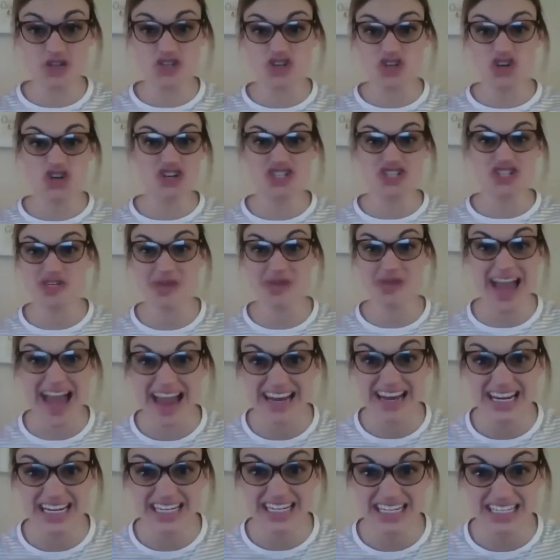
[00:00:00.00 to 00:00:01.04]
You could do
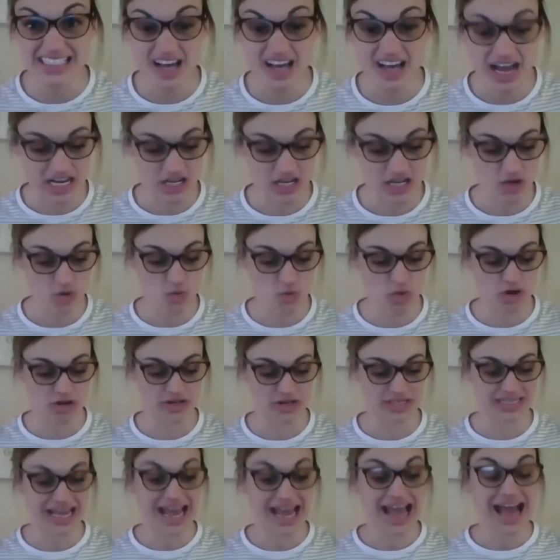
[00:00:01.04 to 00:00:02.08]
any design you
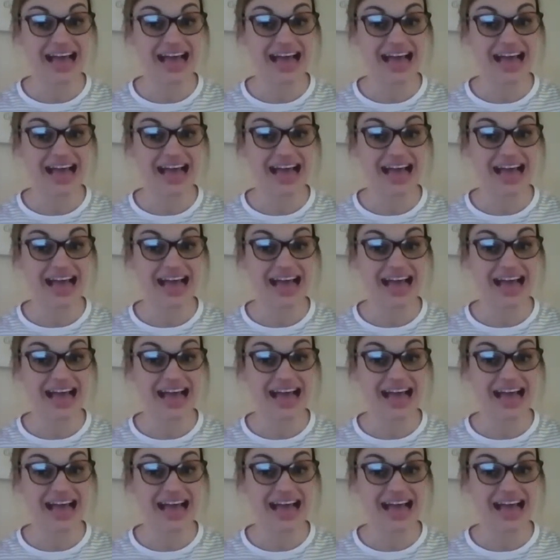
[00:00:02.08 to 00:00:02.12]
want,